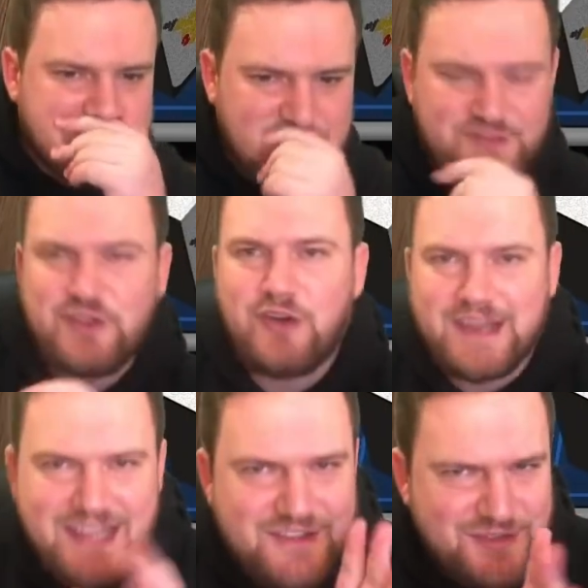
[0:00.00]

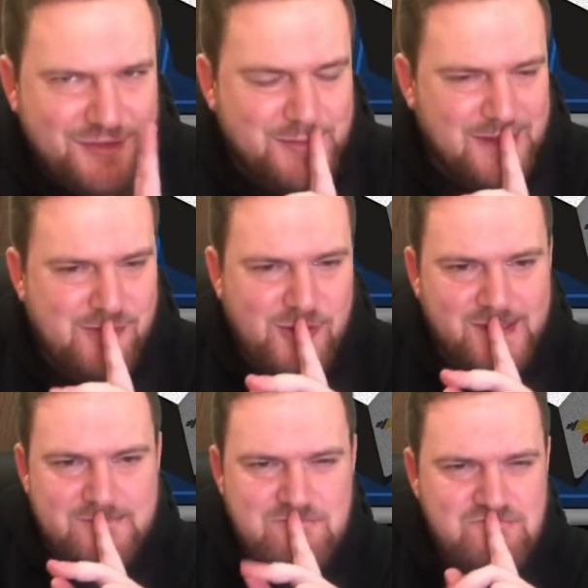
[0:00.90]
Sorry, excuse me a
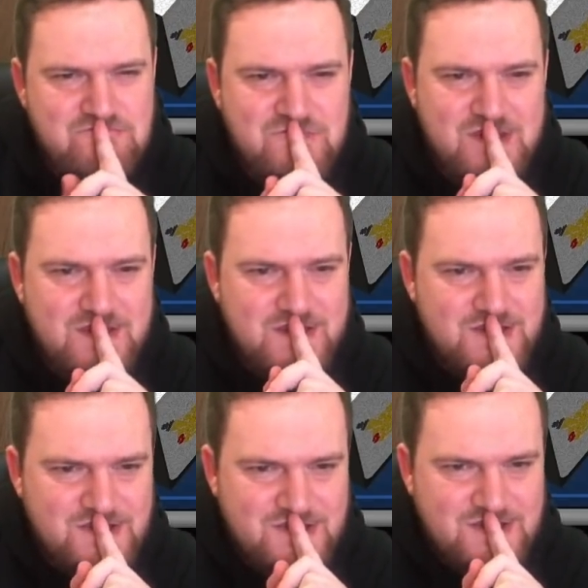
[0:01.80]
moment.
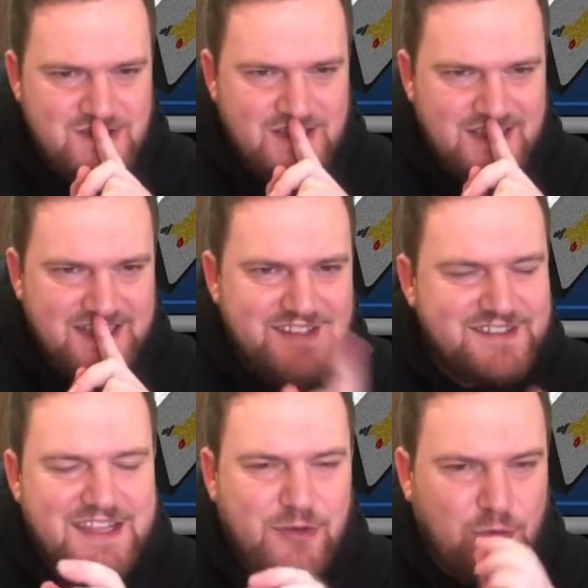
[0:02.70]

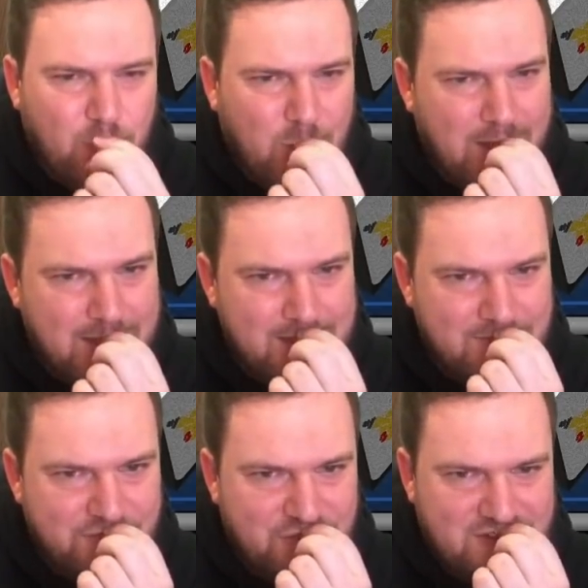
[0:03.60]
Is there a
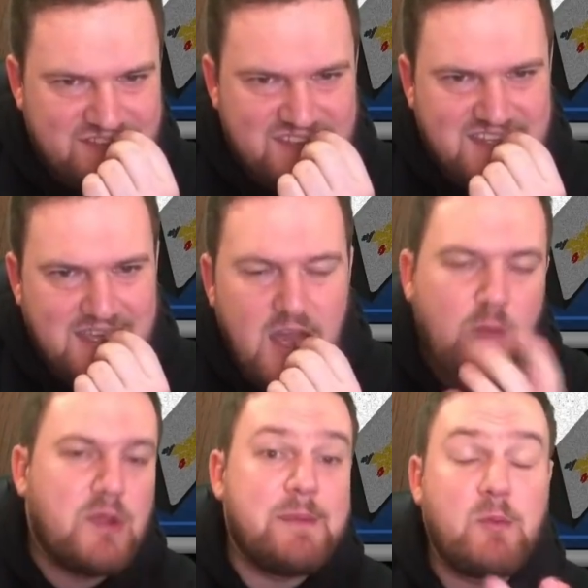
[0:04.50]
way for us to get...
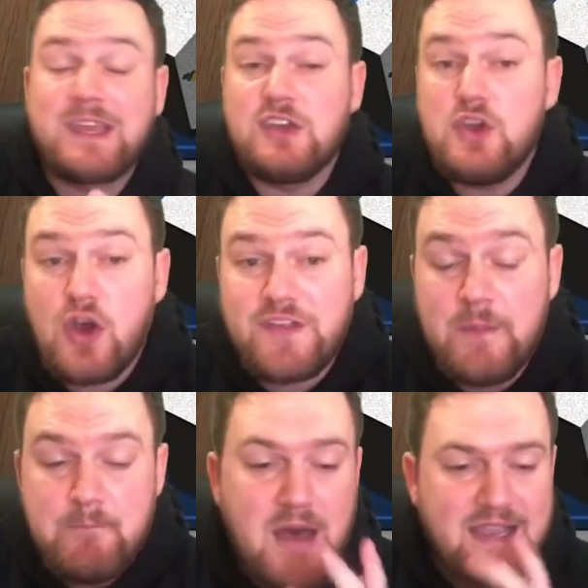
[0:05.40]
Well, I mean, we can knock
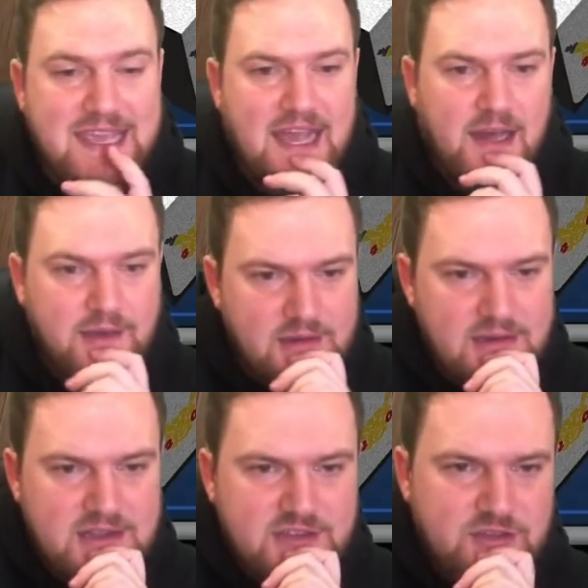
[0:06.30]
the Muck out.
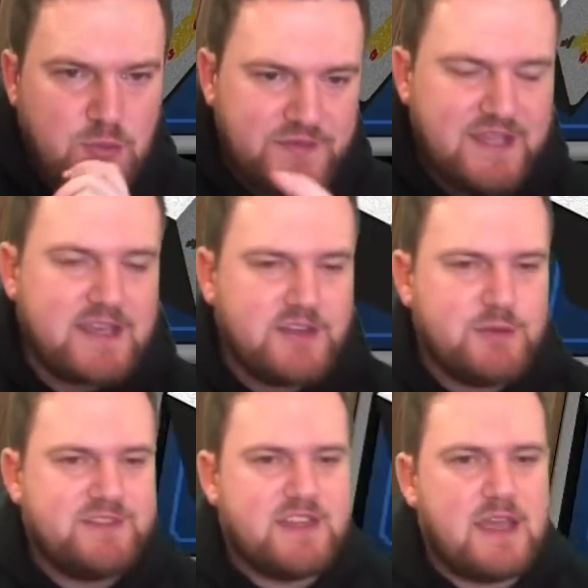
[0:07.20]
So what they're going to
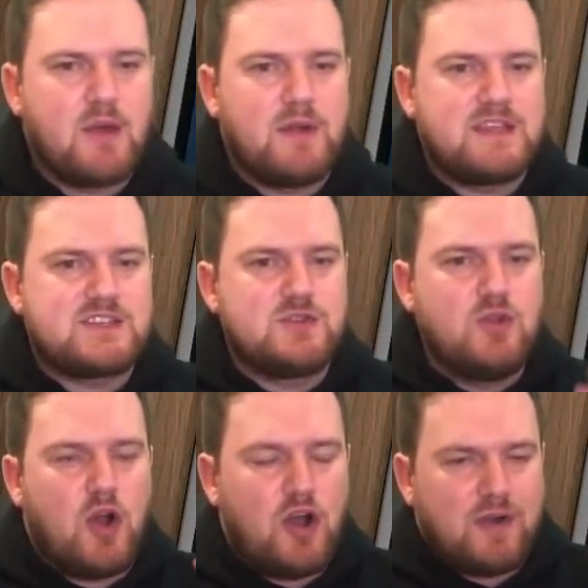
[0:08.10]
do is they're going
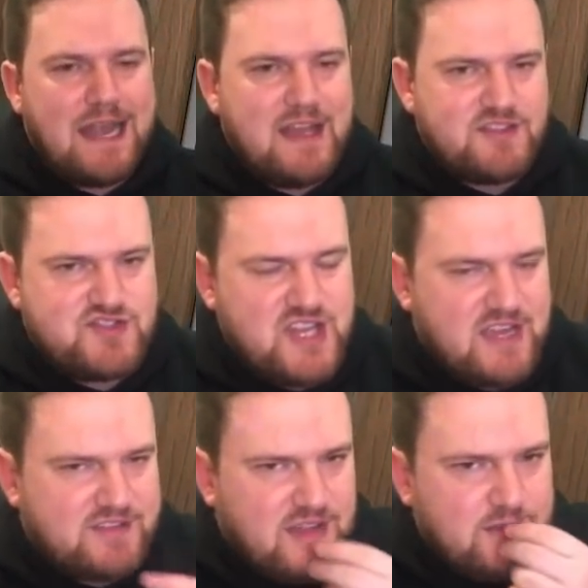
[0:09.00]
to Horror House
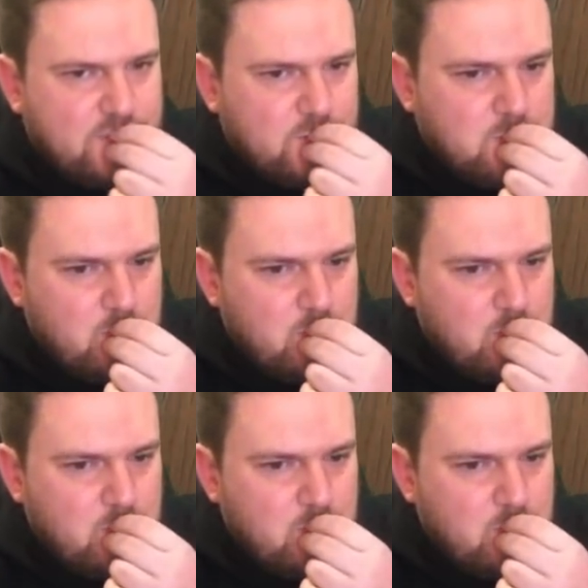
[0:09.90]
GX us.